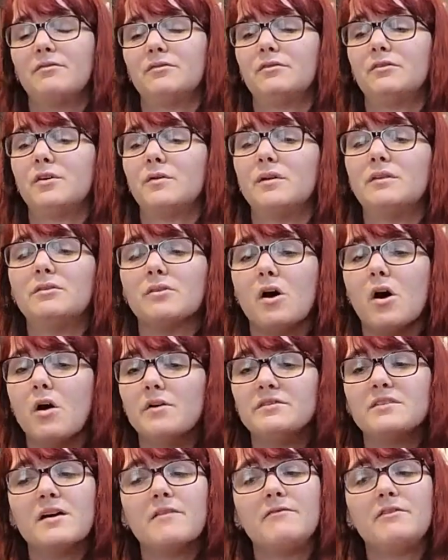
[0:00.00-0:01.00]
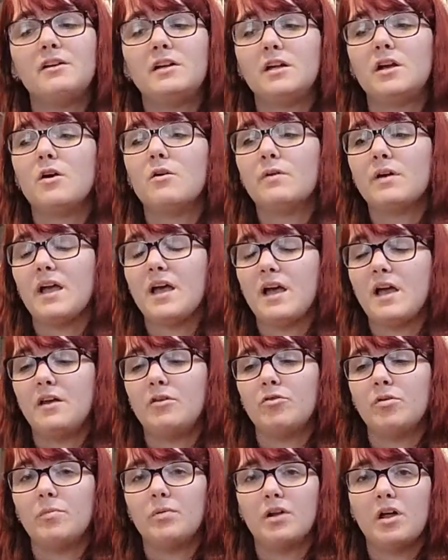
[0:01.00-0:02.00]
So it's definitely okay to
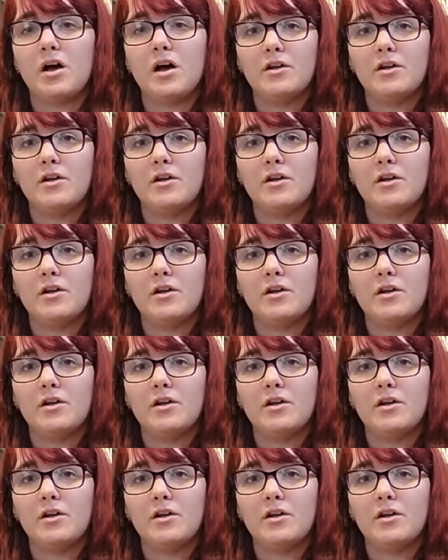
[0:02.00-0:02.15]
apply